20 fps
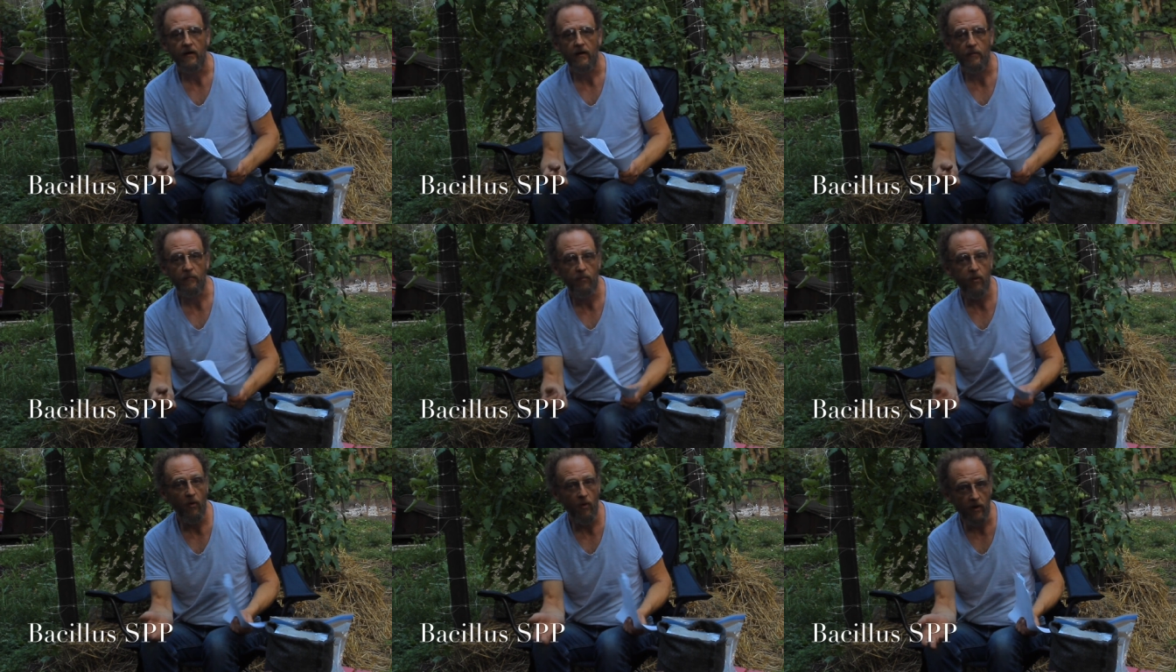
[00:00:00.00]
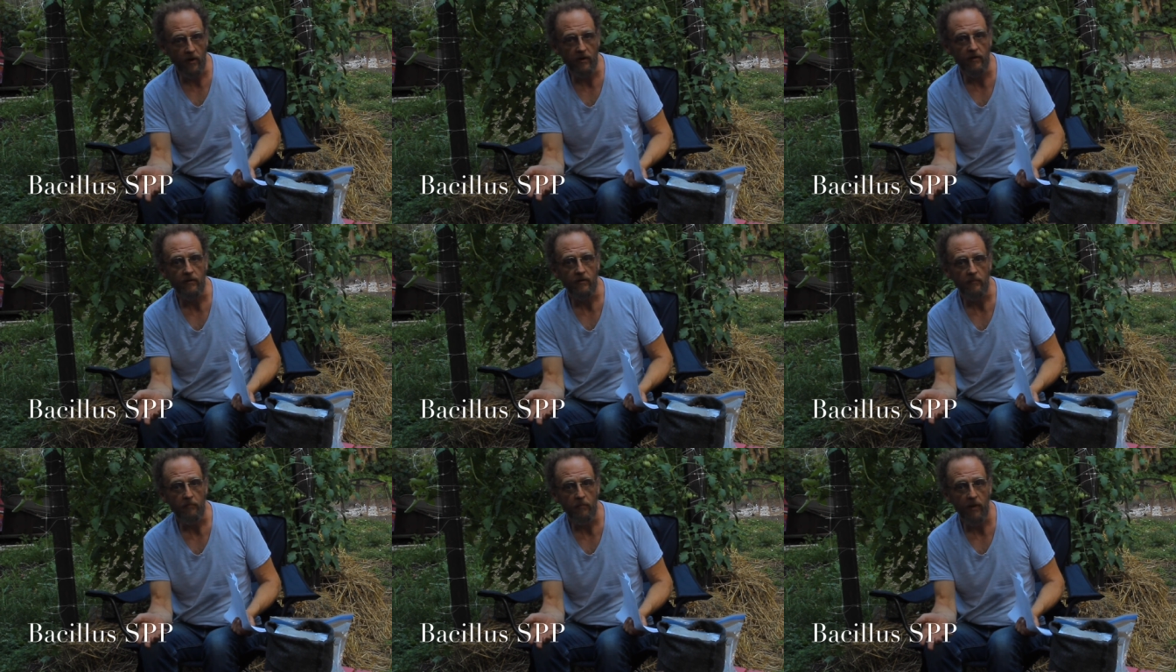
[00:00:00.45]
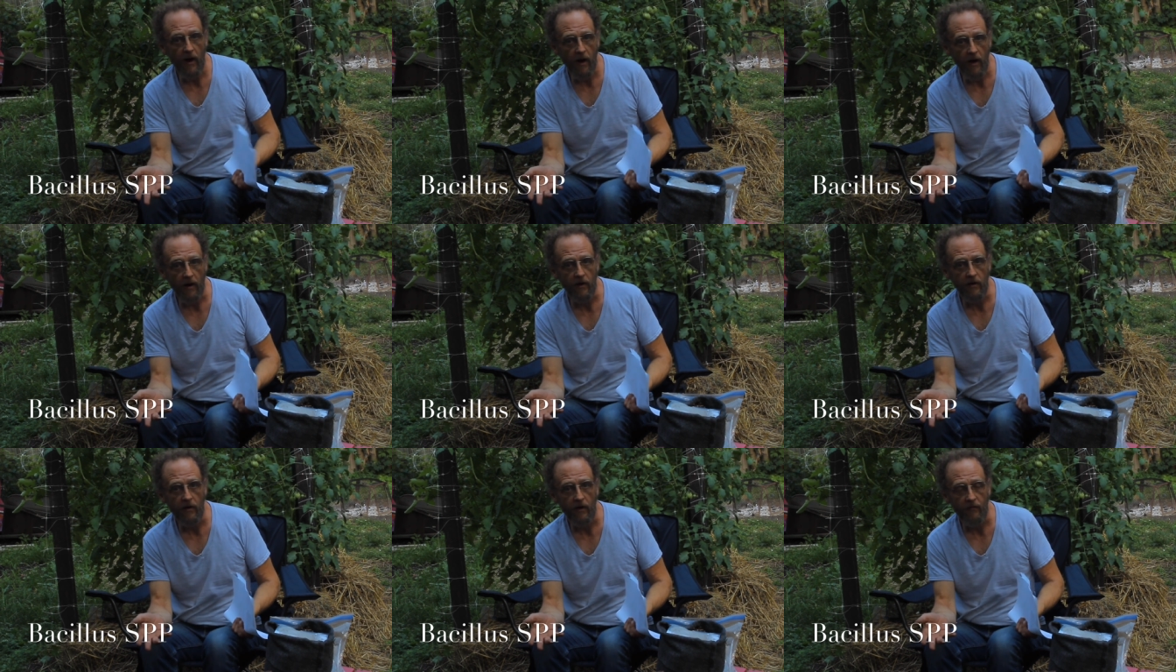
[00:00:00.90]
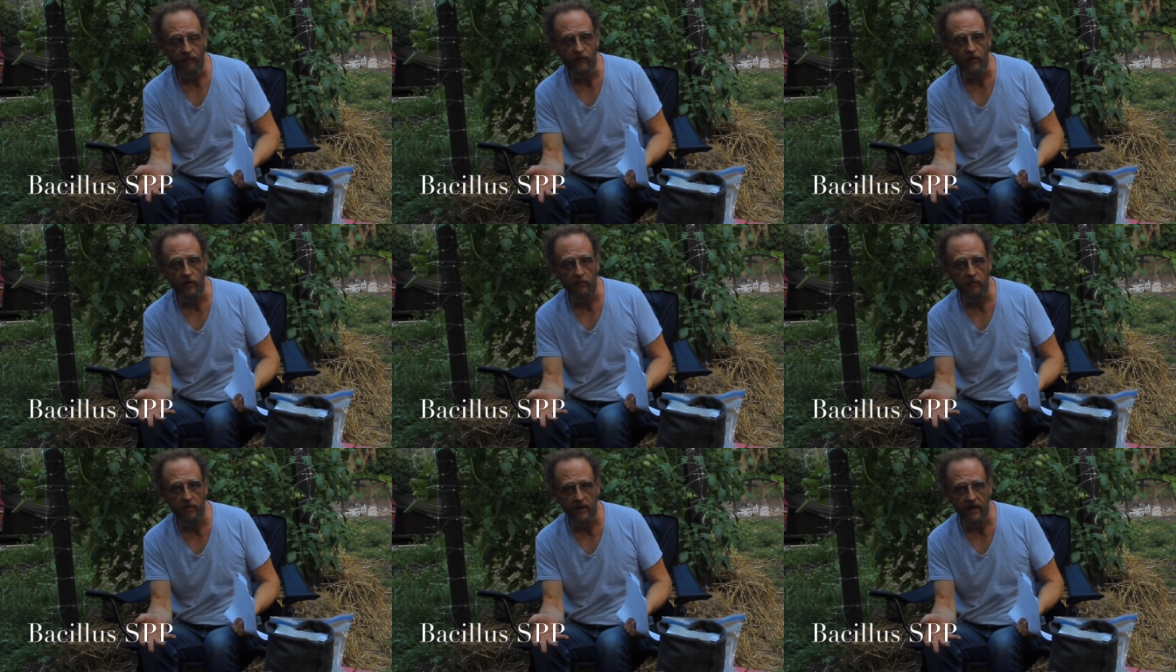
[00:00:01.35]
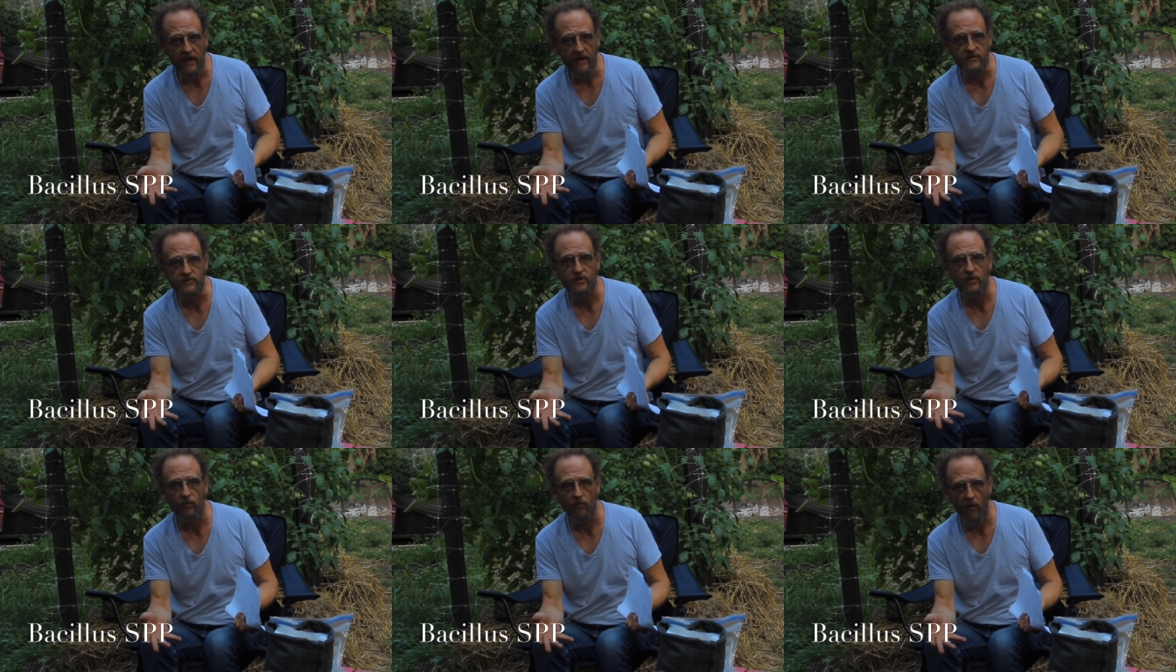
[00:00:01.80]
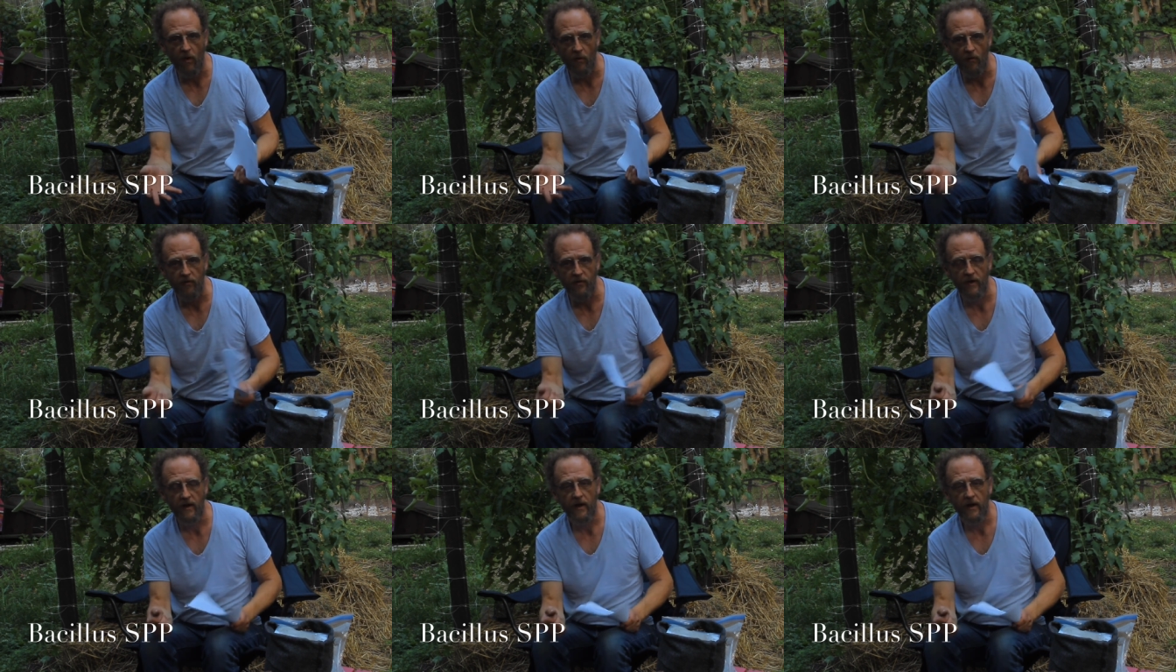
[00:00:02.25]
important part of your plant's growth.